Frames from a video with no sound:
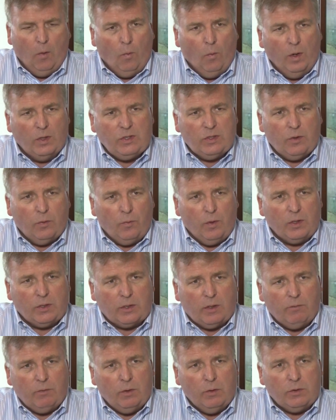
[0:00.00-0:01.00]
What's the
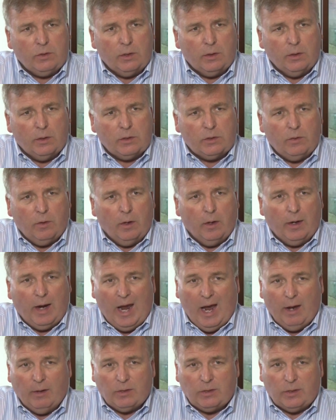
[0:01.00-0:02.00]
risk of using this drug
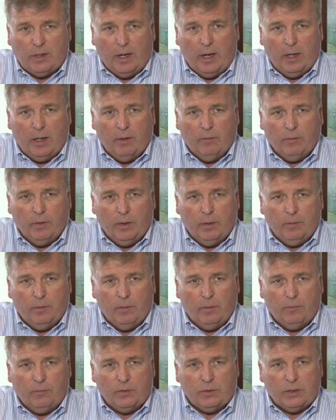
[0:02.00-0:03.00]
outside of a
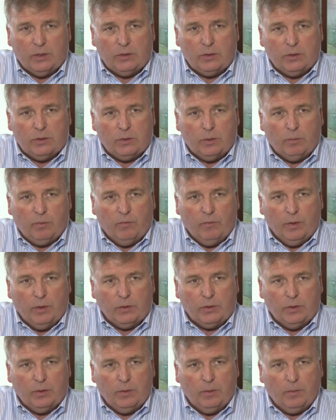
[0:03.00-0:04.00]
physician's
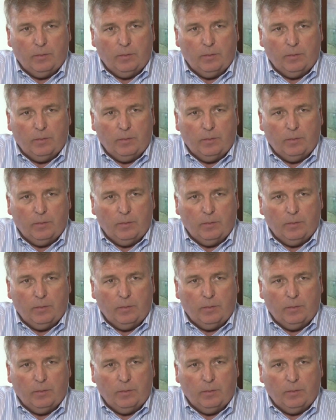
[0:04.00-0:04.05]
supervision?